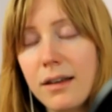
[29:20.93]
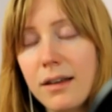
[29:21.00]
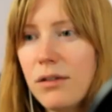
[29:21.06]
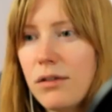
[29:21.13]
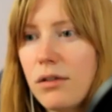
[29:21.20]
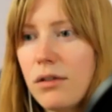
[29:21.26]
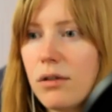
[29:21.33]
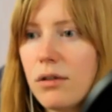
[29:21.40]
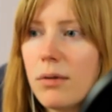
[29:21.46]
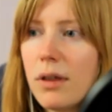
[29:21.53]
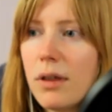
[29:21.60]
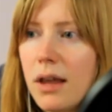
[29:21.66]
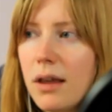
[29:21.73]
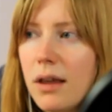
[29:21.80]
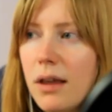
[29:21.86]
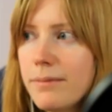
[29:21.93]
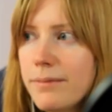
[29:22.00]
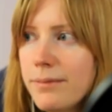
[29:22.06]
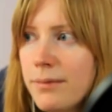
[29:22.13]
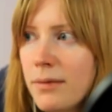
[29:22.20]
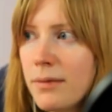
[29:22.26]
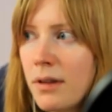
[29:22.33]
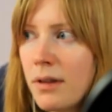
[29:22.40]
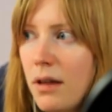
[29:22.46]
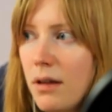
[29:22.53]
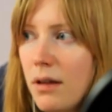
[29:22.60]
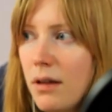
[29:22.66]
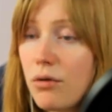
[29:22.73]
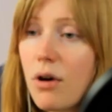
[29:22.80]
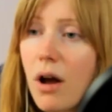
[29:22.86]
So you're really
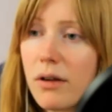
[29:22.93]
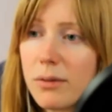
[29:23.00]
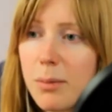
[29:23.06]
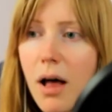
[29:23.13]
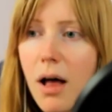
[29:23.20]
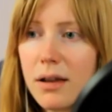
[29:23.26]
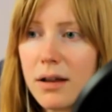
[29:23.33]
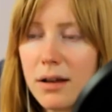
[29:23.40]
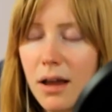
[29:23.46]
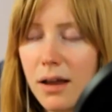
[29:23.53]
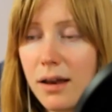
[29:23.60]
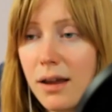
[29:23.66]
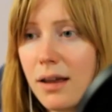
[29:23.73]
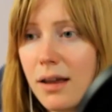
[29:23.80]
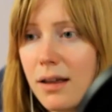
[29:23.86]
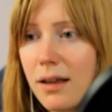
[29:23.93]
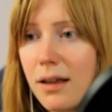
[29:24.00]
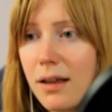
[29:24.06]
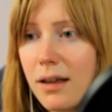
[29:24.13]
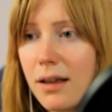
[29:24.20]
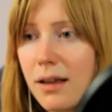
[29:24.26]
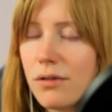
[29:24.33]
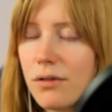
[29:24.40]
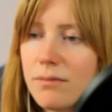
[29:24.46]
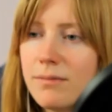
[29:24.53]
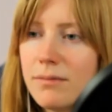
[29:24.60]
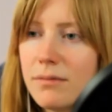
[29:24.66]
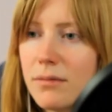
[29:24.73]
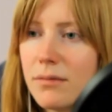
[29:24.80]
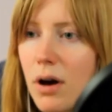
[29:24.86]
cross pollinating each other's
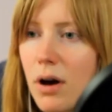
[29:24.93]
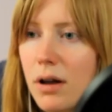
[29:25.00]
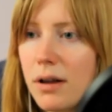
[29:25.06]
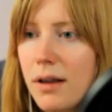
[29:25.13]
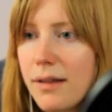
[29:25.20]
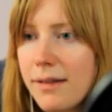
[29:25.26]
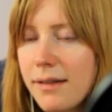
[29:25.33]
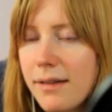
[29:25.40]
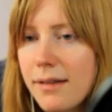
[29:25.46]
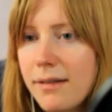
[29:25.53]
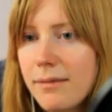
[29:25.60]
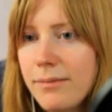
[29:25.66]
audiences.